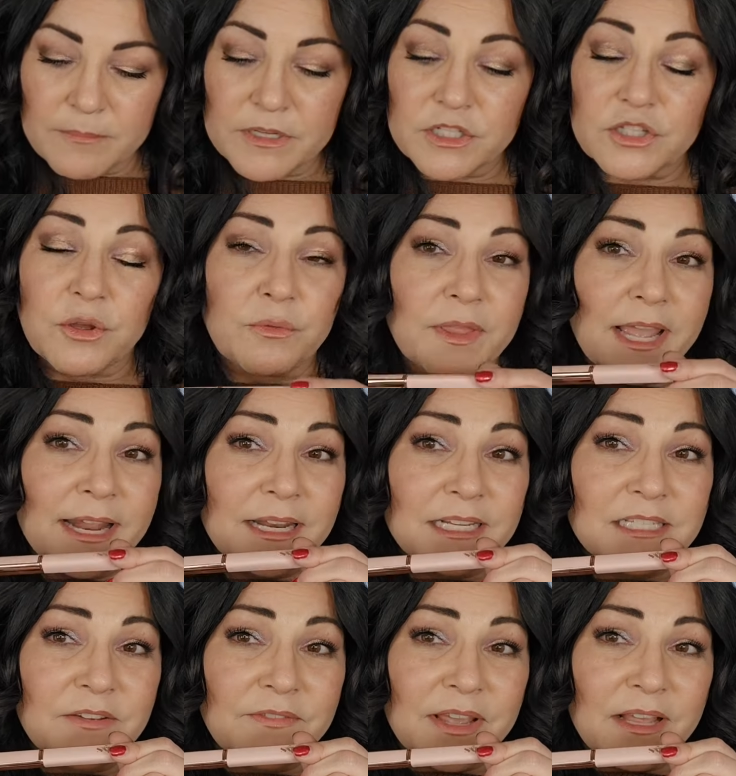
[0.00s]
So that
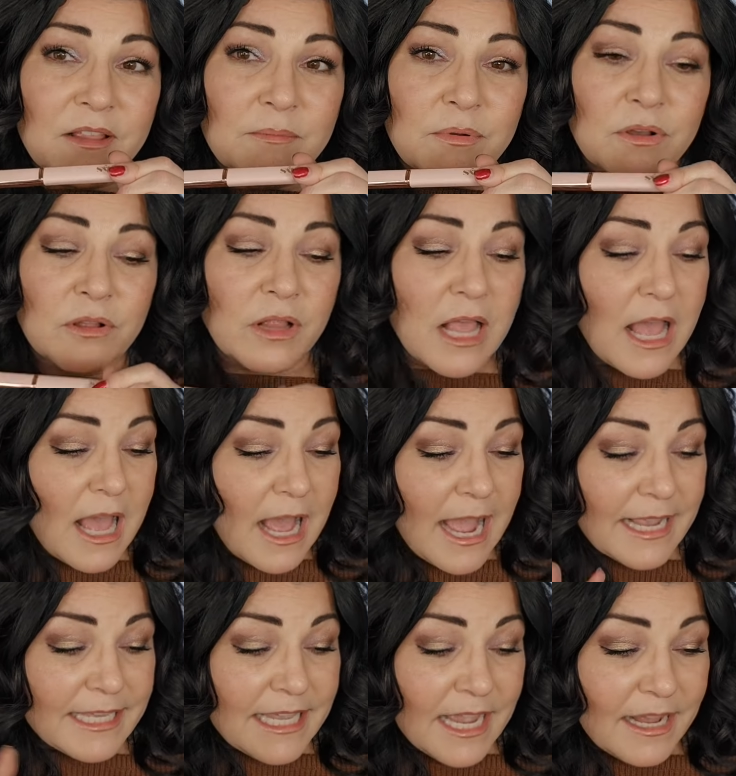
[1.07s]
is available.
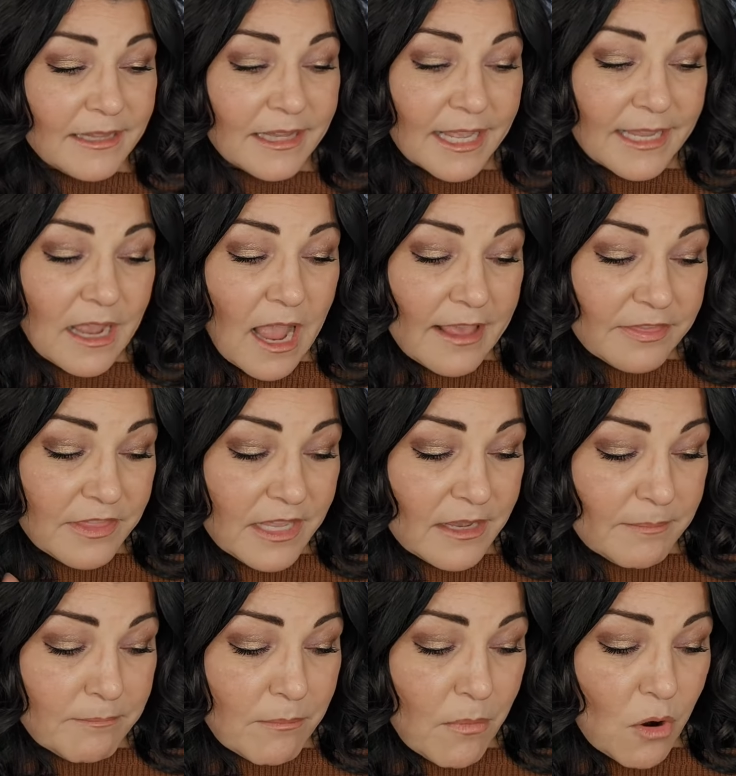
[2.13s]
Again, like I think
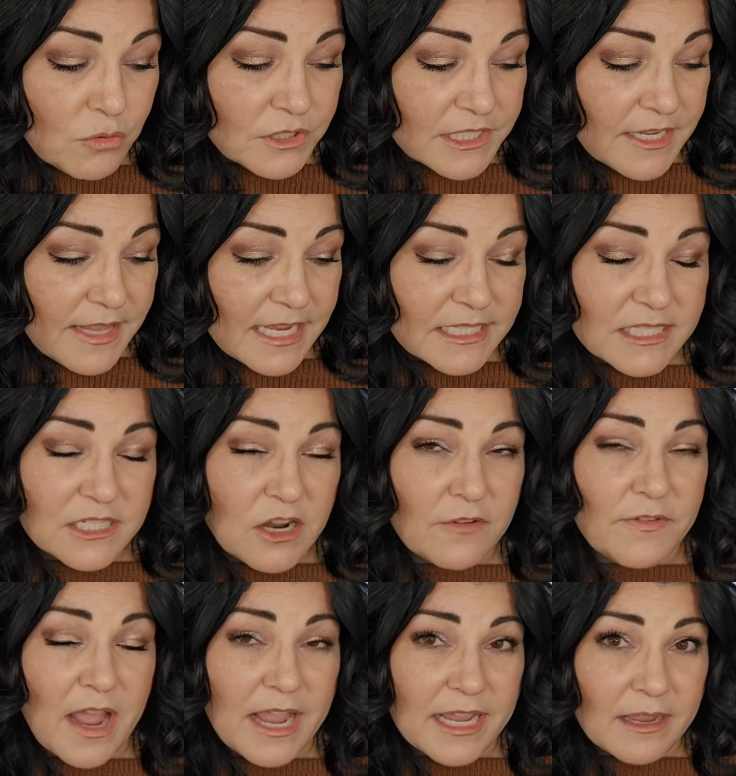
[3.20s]
most of that
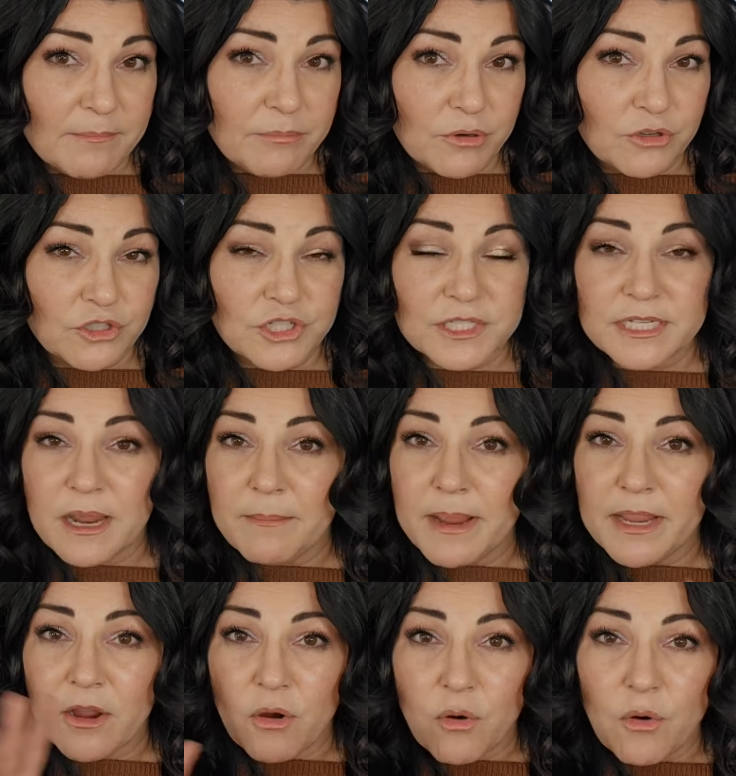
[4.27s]
stuff I have purchased on
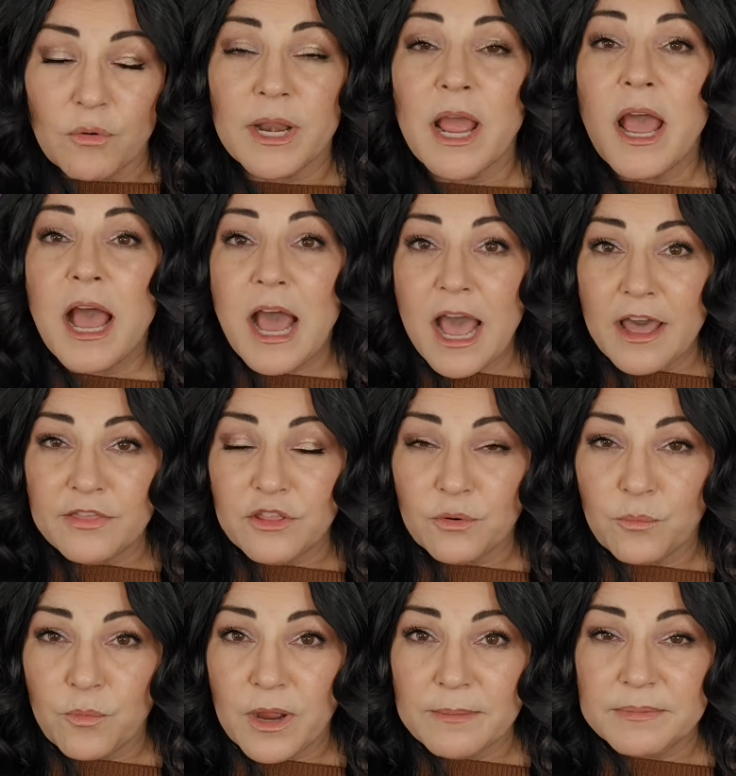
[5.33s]
my own on
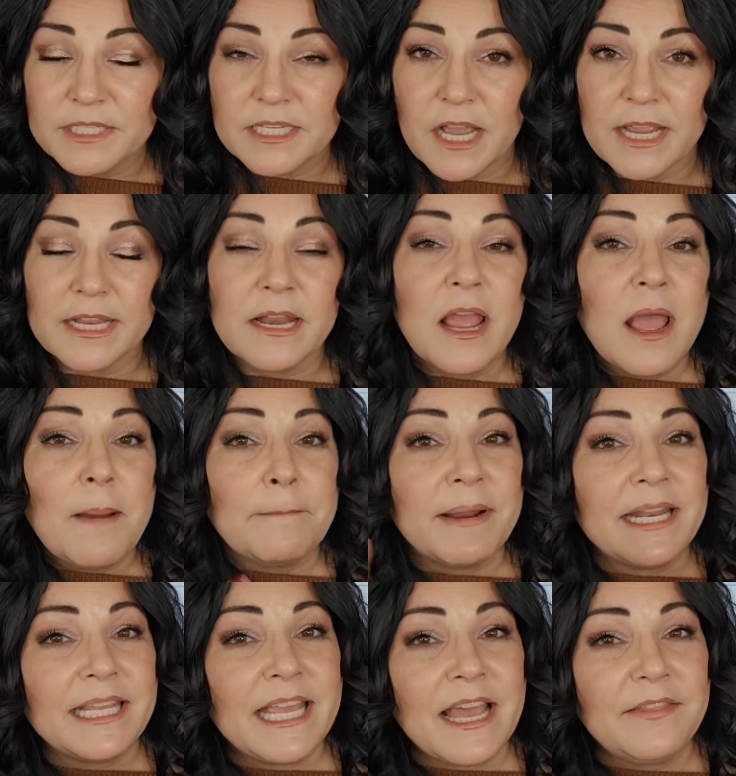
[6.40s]
their website.
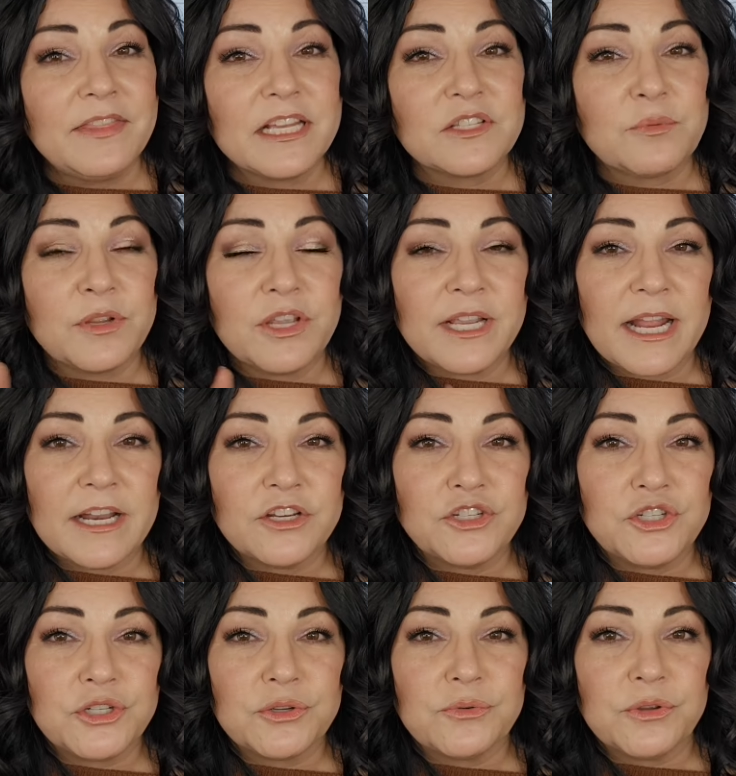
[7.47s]
But again, that's what you got to
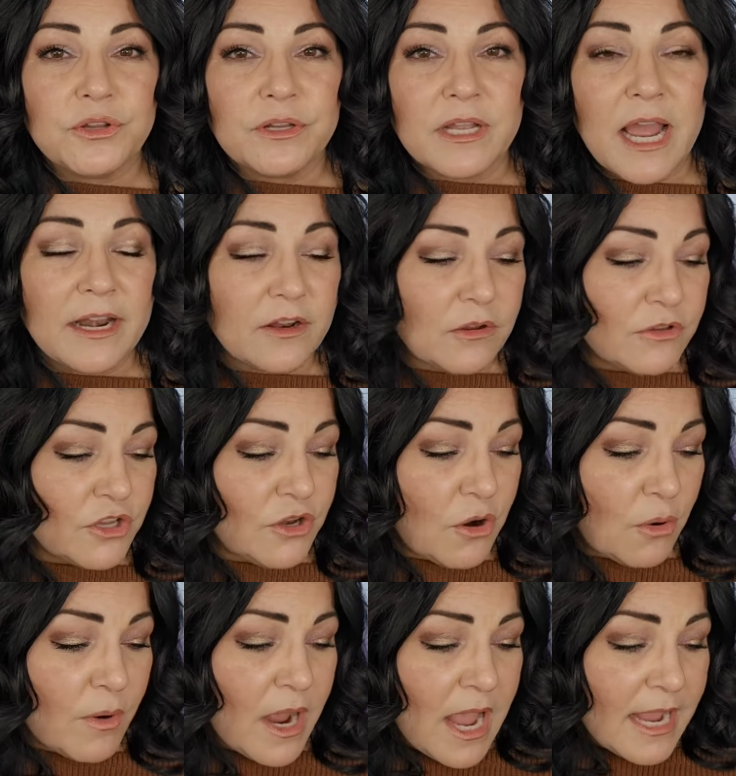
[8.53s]
do. You got to, you
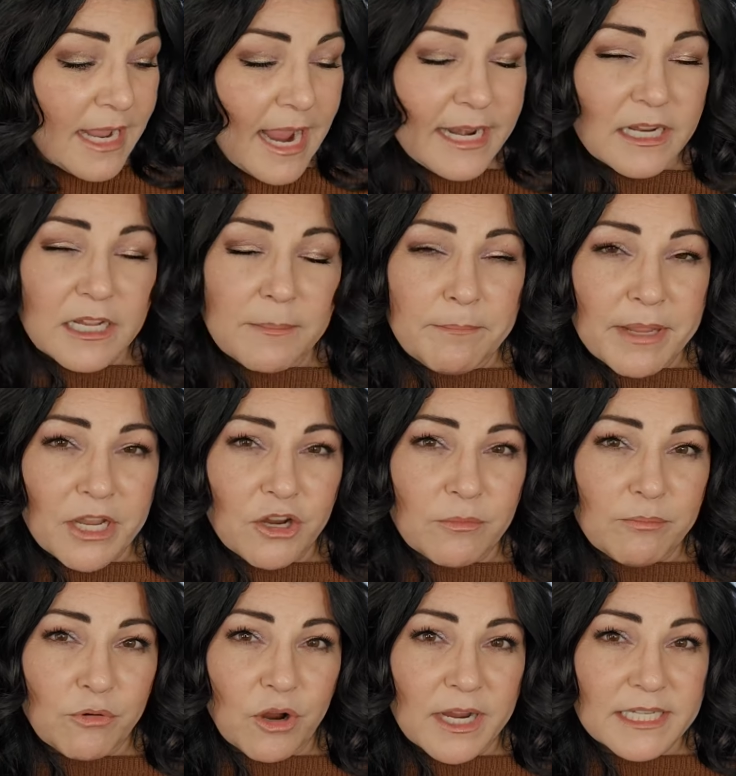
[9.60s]
know, kind of compare
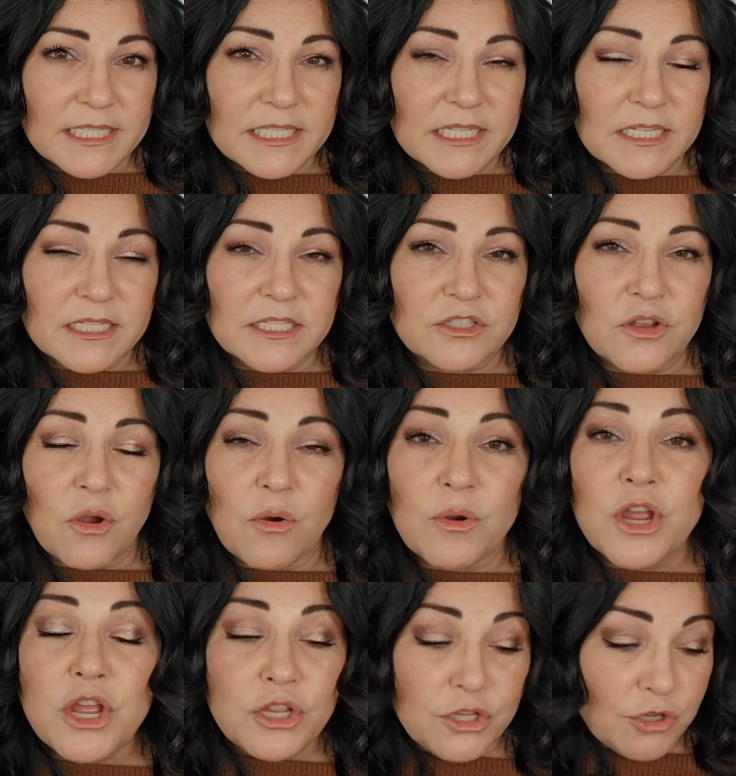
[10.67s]
prices.
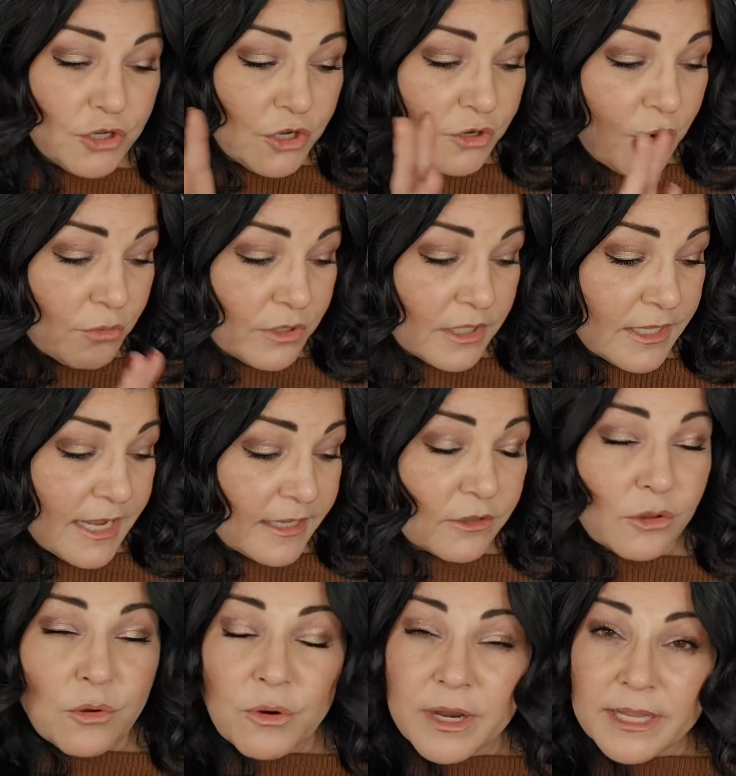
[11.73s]
So you could go to like
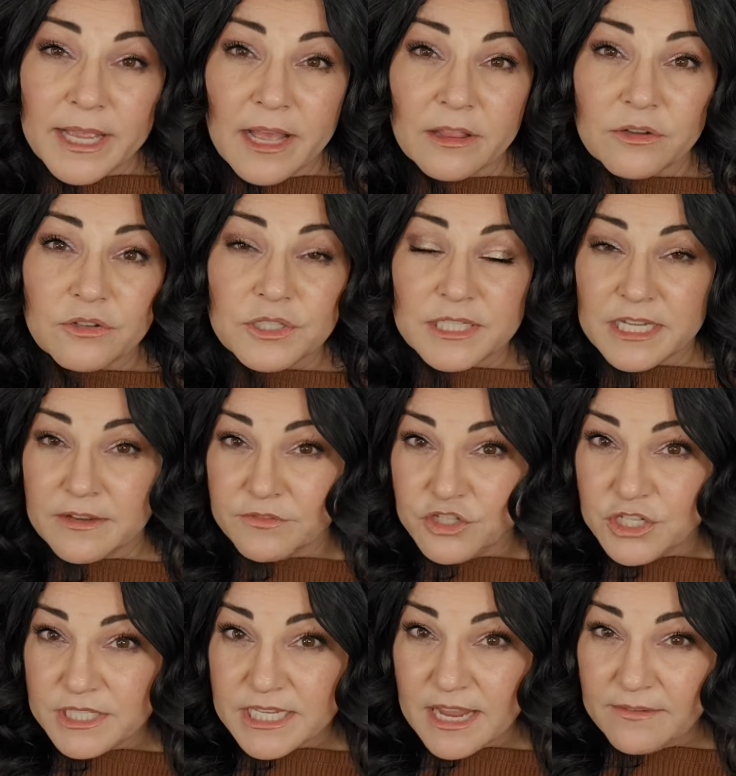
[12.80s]
Laura Geller, see if
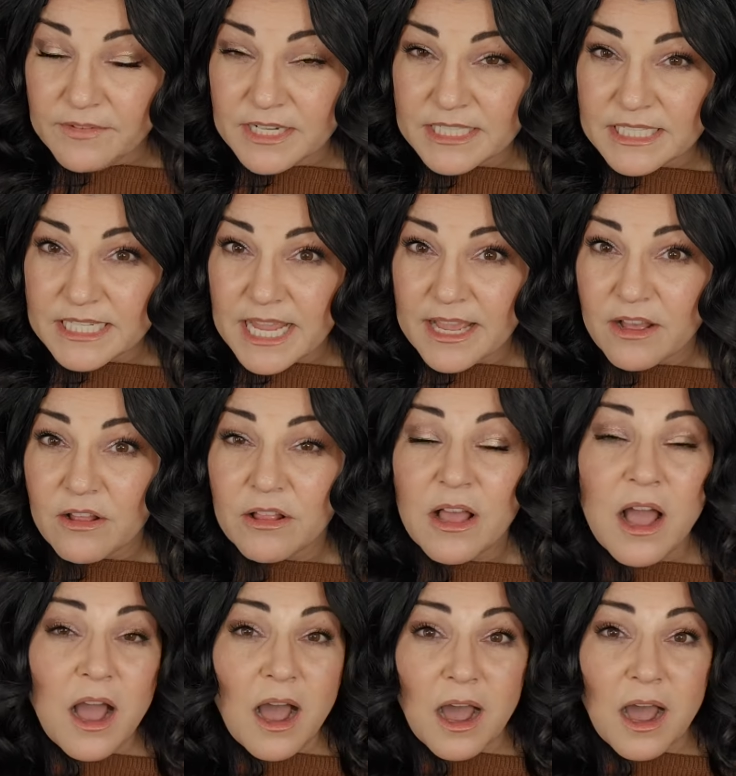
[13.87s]
she's having a sale.